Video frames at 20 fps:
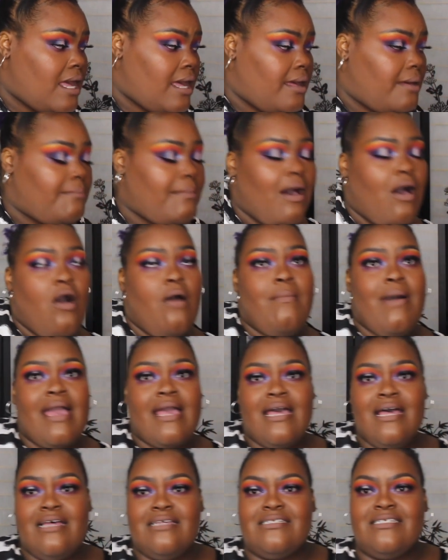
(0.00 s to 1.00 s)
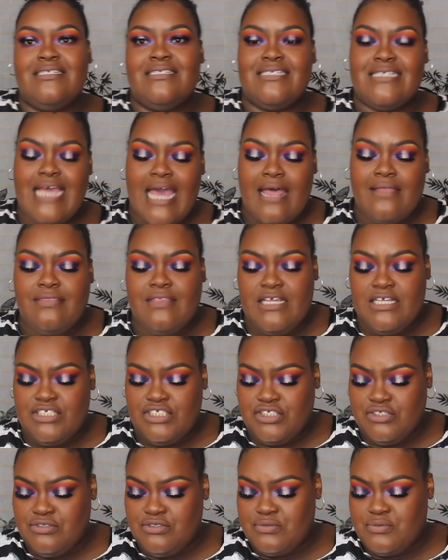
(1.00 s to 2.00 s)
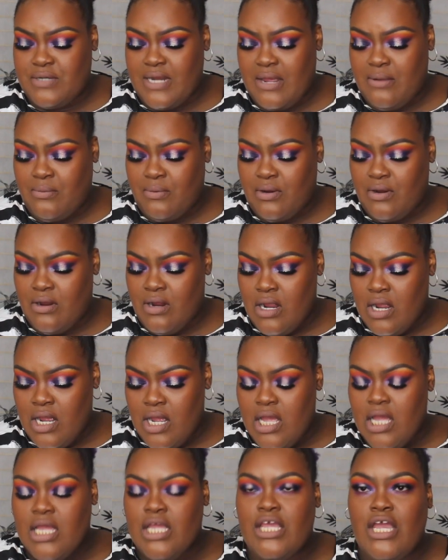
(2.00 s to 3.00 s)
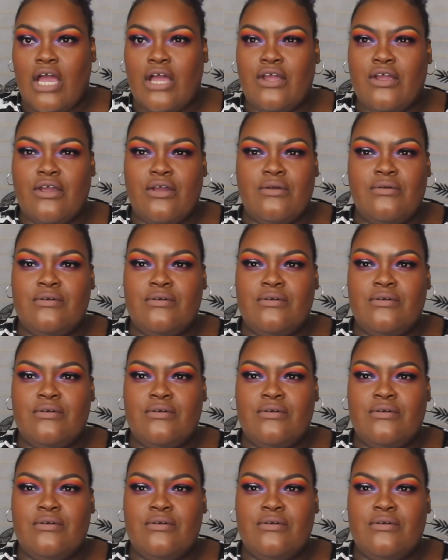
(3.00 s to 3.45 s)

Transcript: Um, all my cousins got these shoes when they were younger.